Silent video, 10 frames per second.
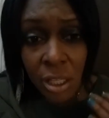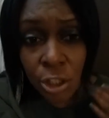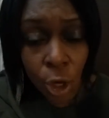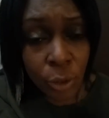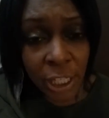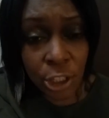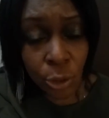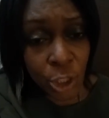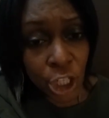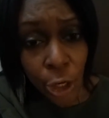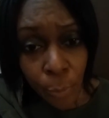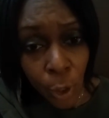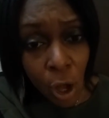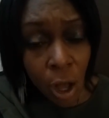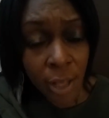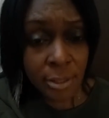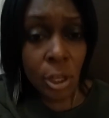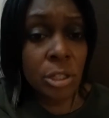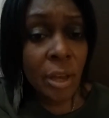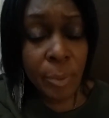donate to a charitable cause and
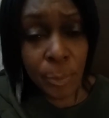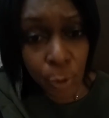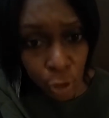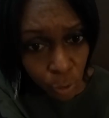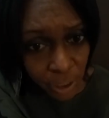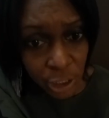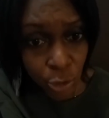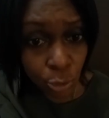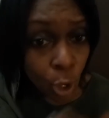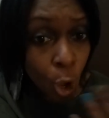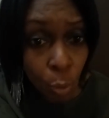also have people donate to